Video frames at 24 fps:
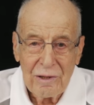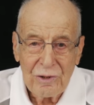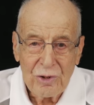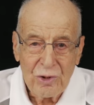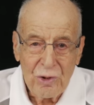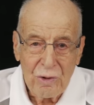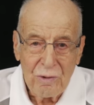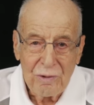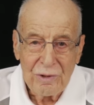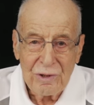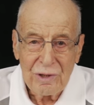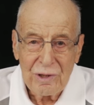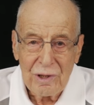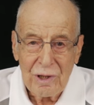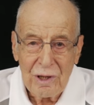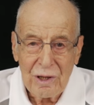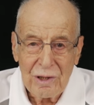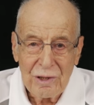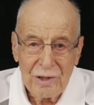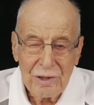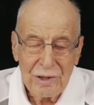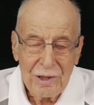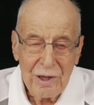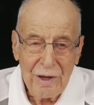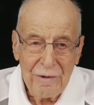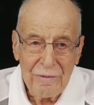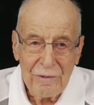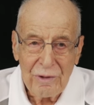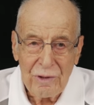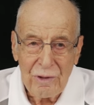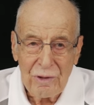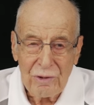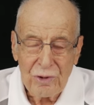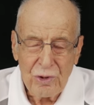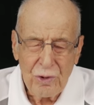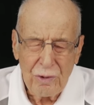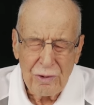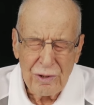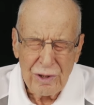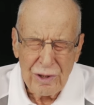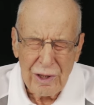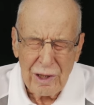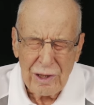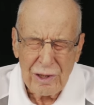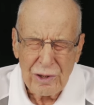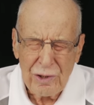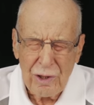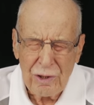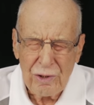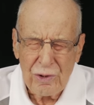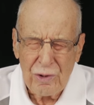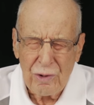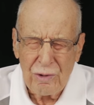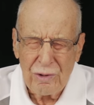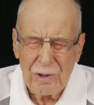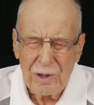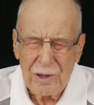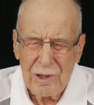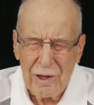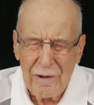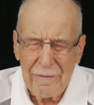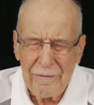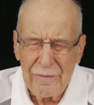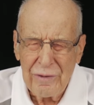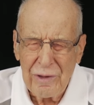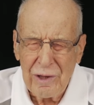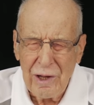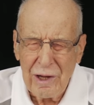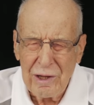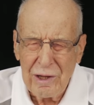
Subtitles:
June 6th or June 7th,